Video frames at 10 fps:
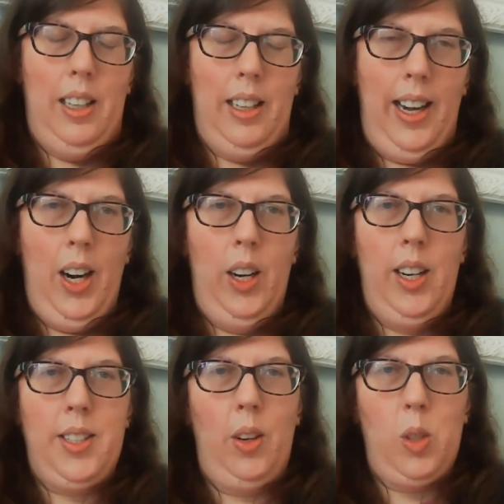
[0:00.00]
Aaron
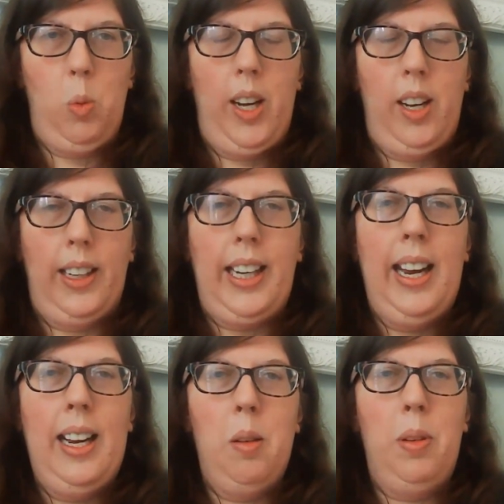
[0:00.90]
is on his way to the
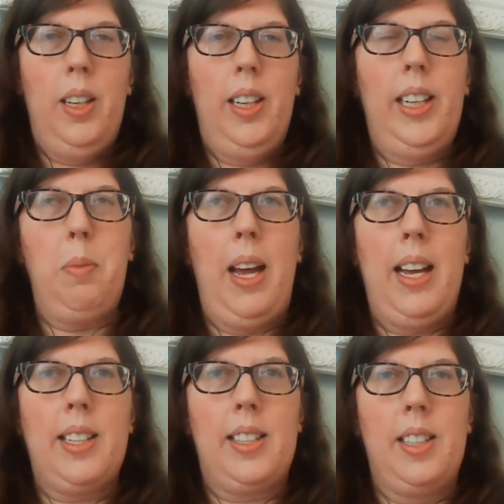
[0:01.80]
camp. He
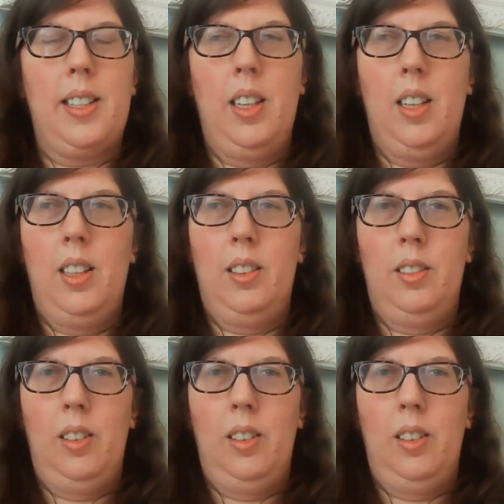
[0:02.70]
passes a, uh,